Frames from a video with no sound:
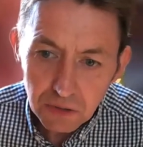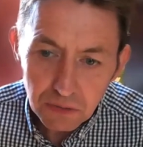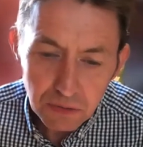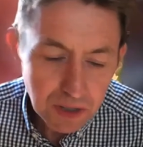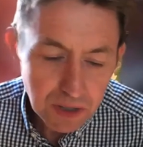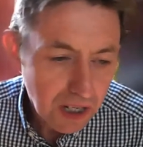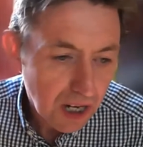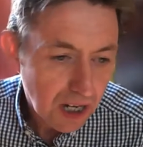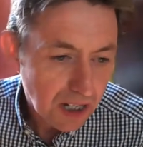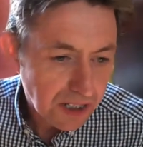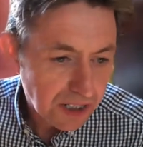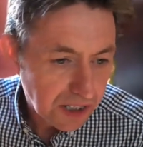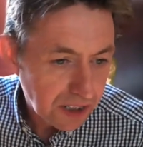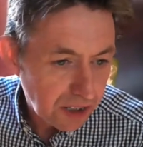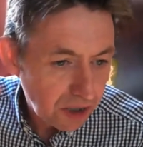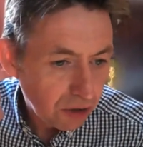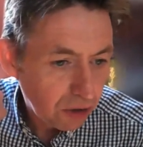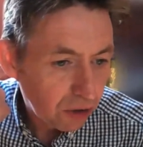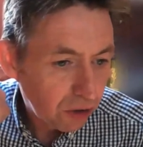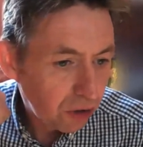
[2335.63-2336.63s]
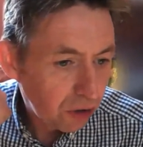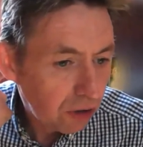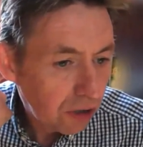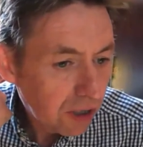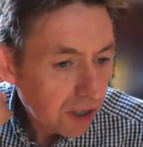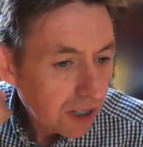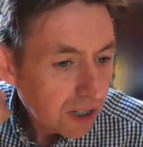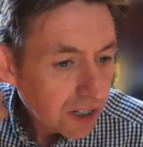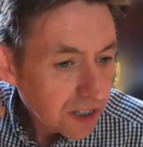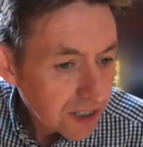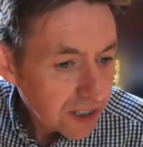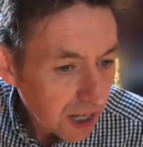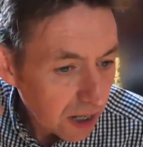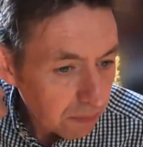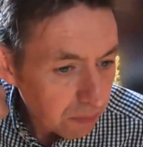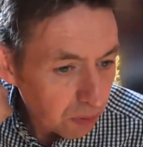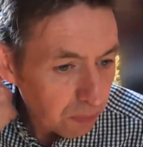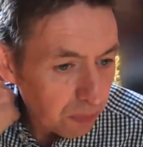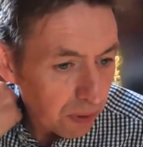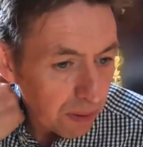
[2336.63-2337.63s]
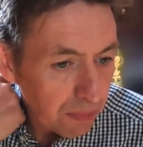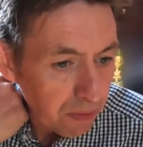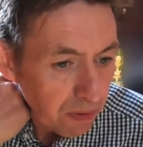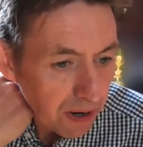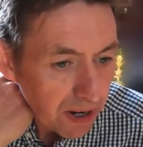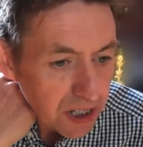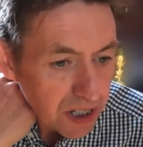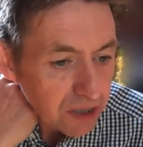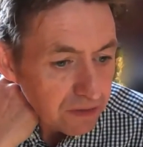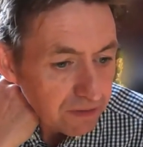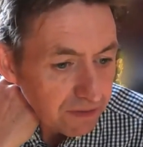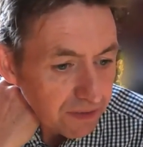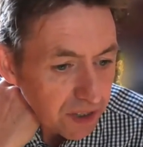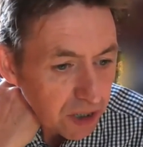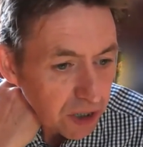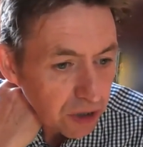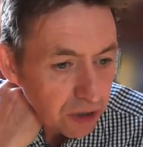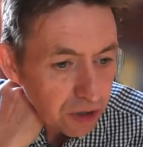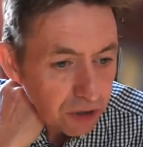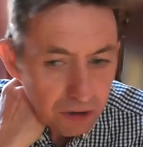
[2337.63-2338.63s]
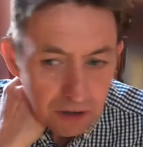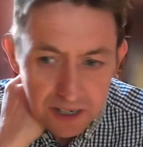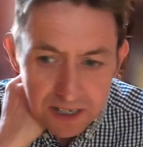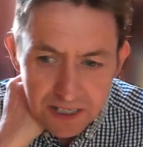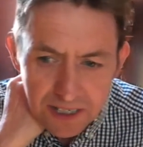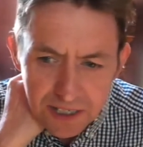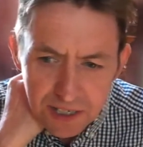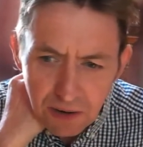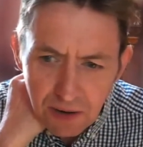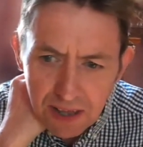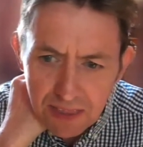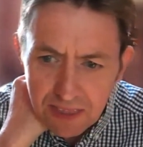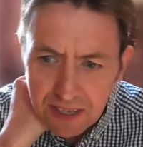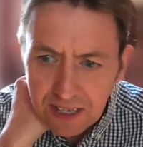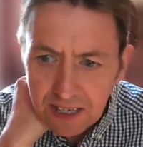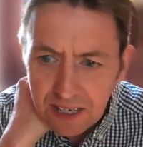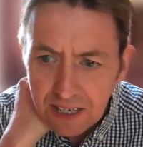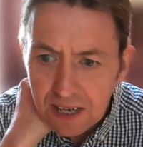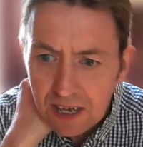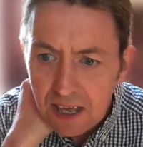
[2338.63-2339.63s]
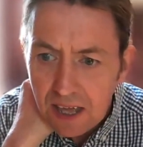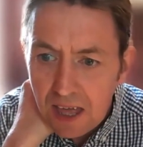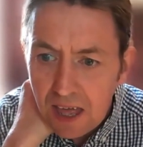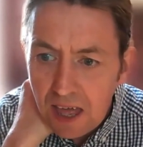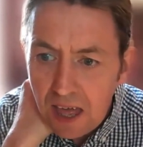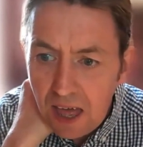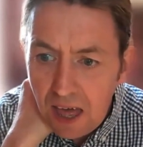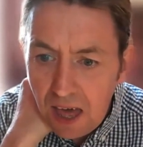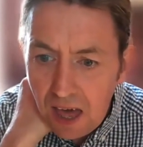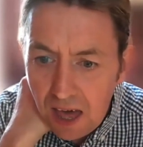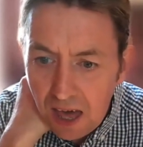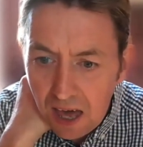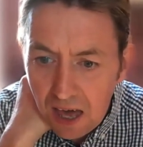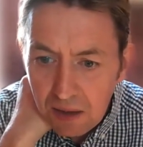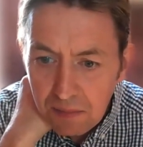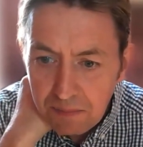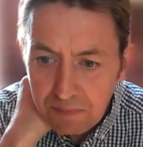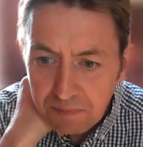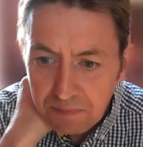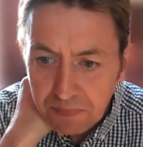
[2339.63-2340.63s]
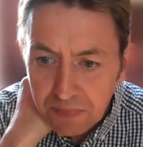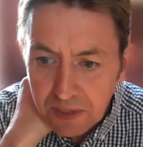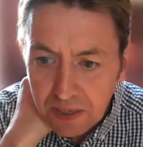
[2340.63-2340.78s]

regarding your sample preparation for urine. So I think, do